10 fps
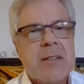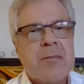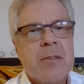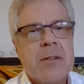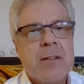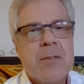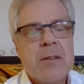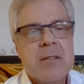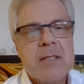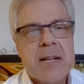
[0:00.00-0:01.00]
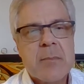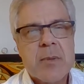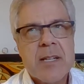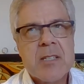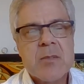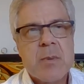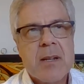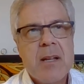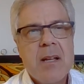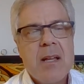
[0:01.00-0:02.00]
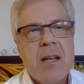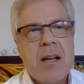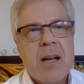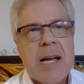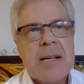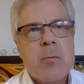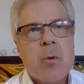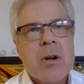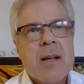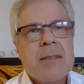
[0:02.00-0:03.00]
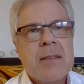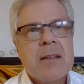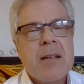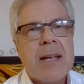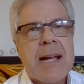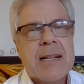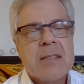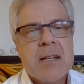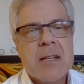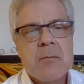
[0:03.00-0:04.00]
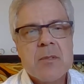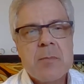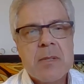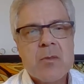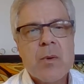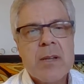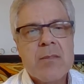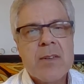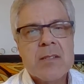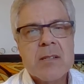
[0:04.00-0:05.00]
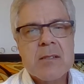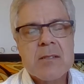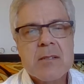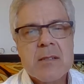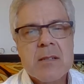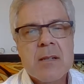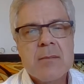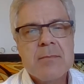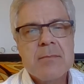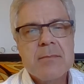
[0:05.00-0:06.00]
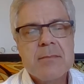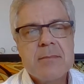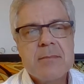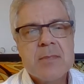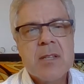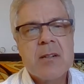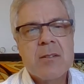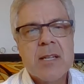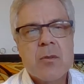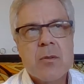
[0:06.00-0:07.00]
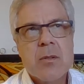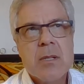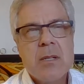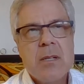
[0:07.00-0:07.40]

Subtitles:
for different deck plates, but I work on the action items between visits, so they don't get old.